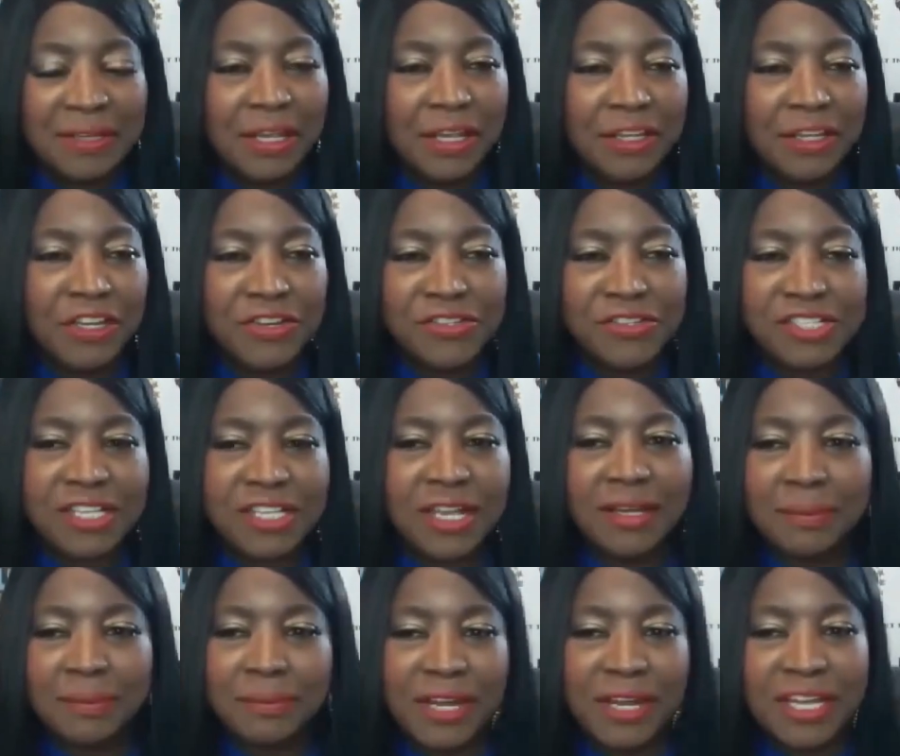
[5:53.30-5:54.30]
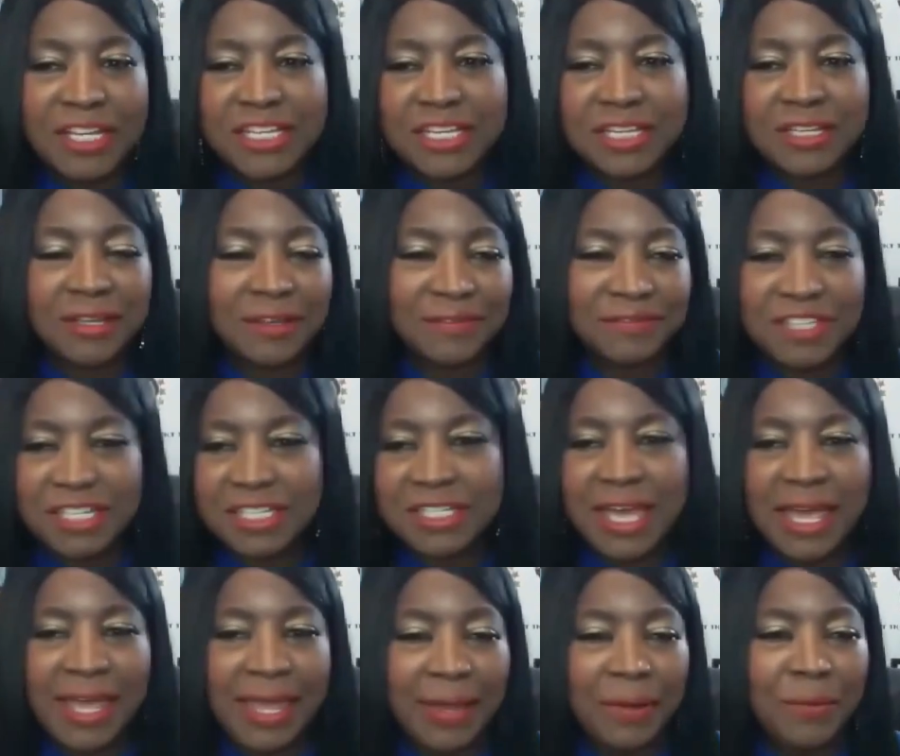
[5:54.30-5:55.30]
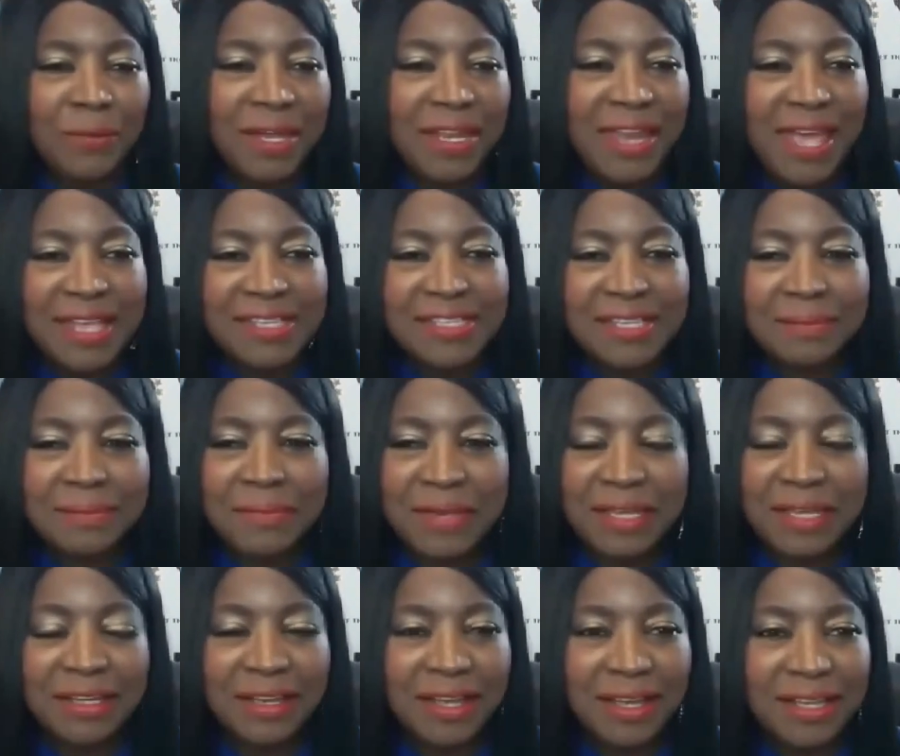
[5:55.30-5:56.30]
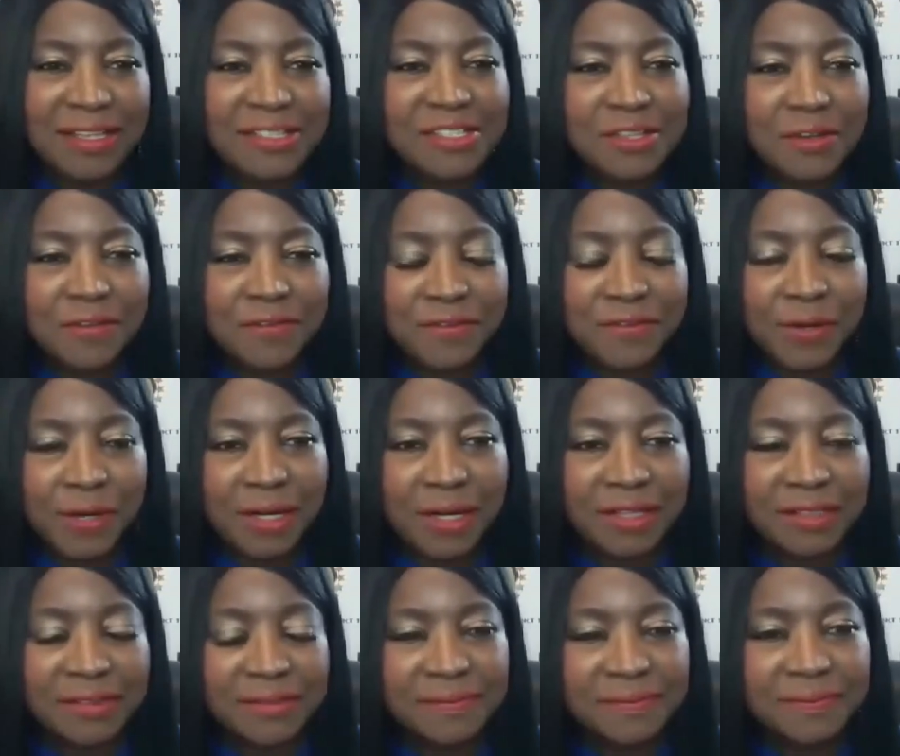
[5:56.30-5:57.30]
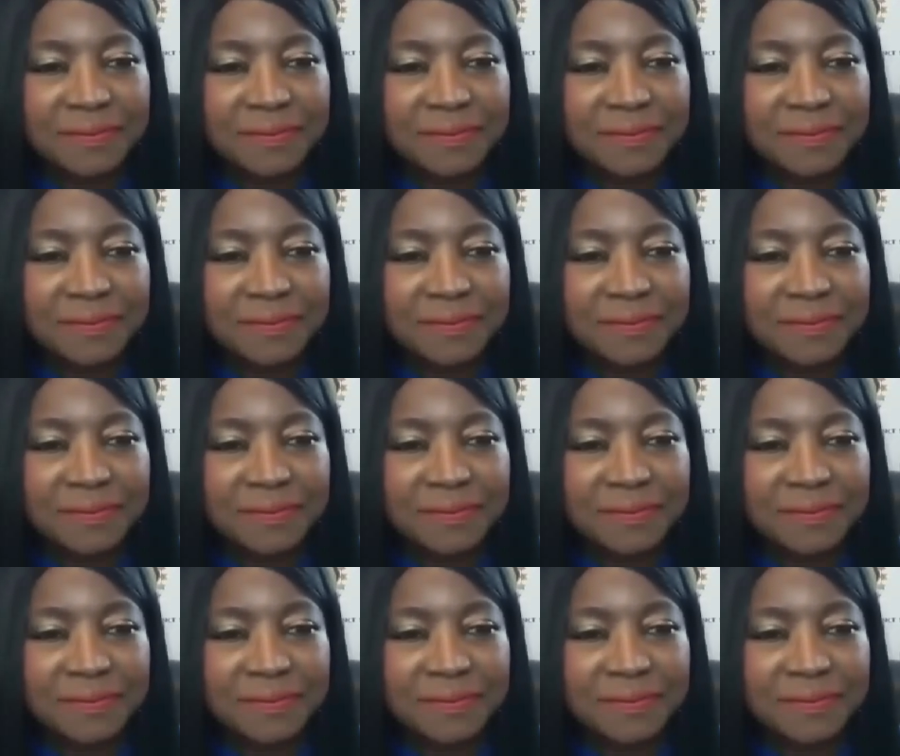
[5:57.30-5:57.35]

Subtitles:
And your celebration of today, what has it been like so far?